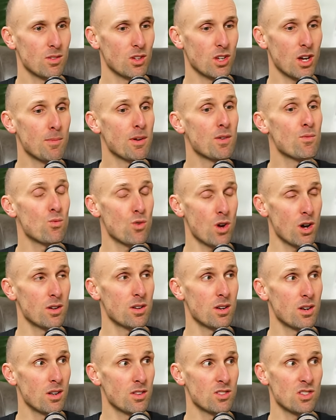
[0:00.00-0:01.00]
Come and
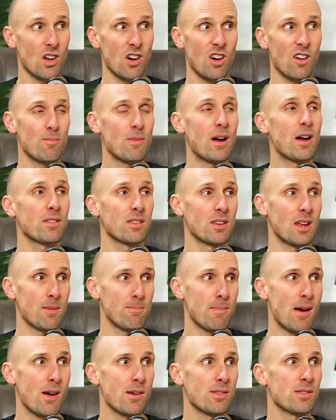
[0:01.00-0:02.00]
run. There's a half marathon and
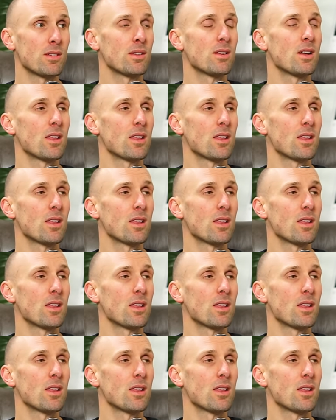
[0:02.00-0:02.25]
marathon